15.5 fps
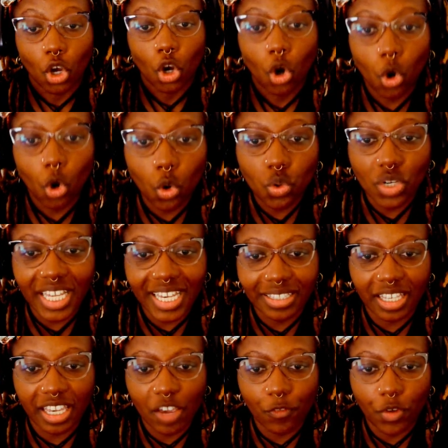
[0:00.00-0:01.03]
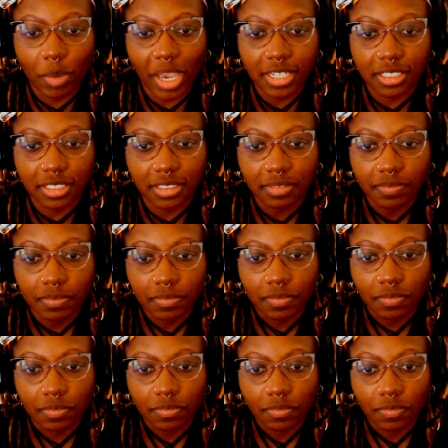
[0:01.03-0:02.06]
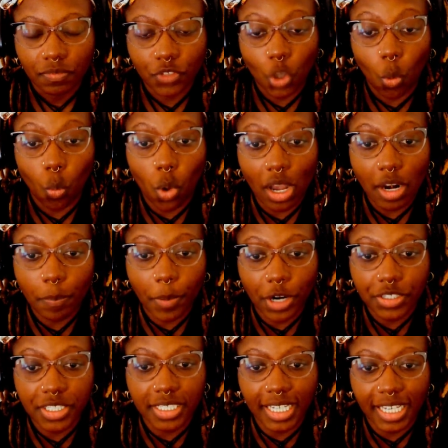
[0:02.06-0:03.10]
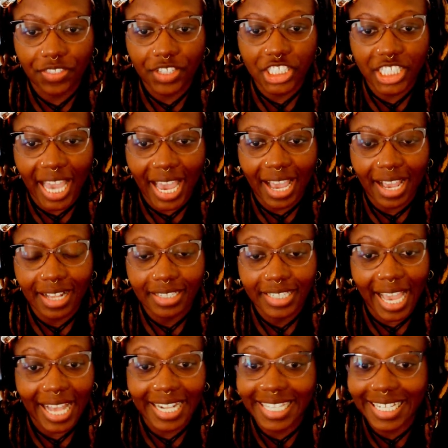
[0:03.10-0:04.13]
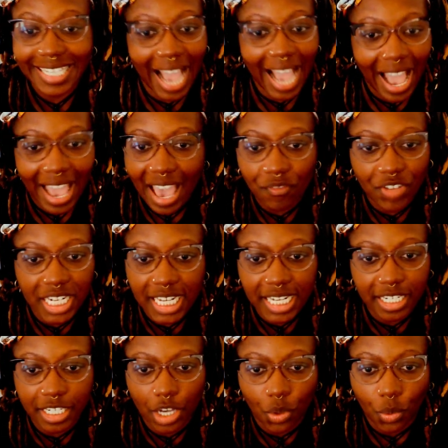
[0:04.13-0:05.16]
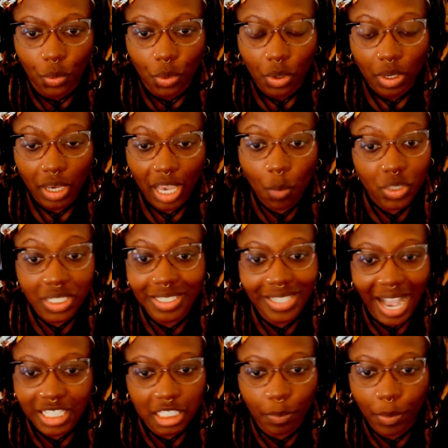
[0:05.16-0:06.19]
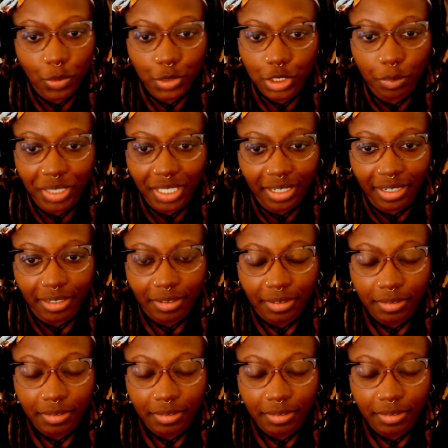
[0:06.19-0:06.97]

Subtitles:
Who leaked the information? The one person in the chat that did not have a need to know and was not supposed to be there.